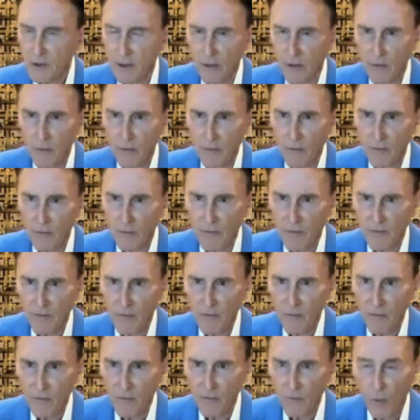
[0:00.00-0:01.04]
no
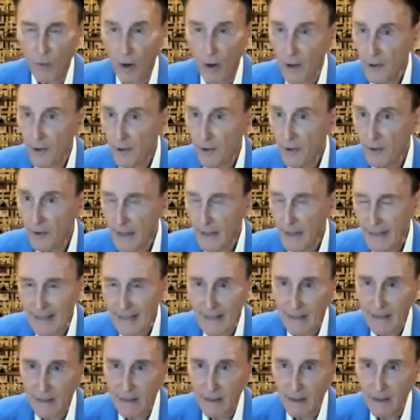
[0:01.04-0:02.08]
water,
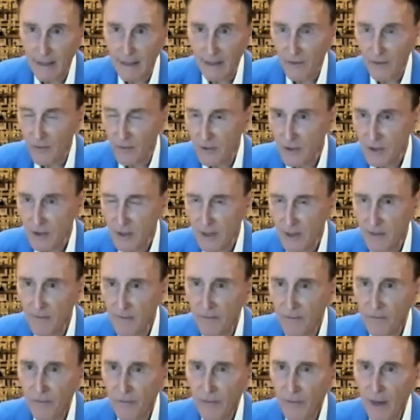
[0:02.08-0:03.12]
heat, electricity,
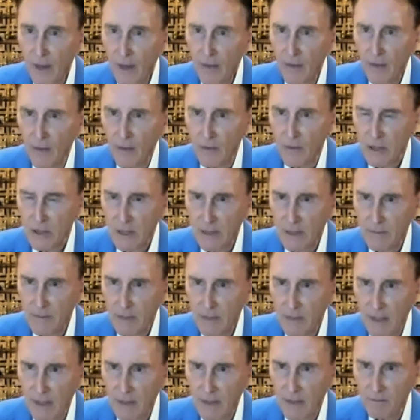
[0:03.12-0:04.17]
they were
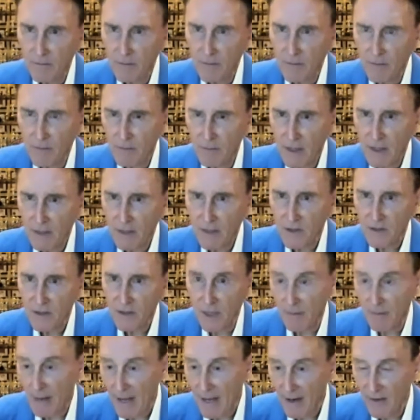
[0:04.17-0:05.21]
sleeping in pup tents,
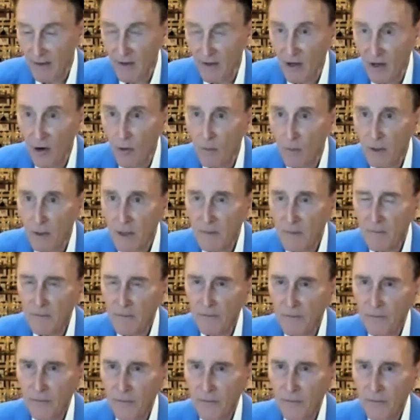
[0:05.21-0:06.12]
some out in the open.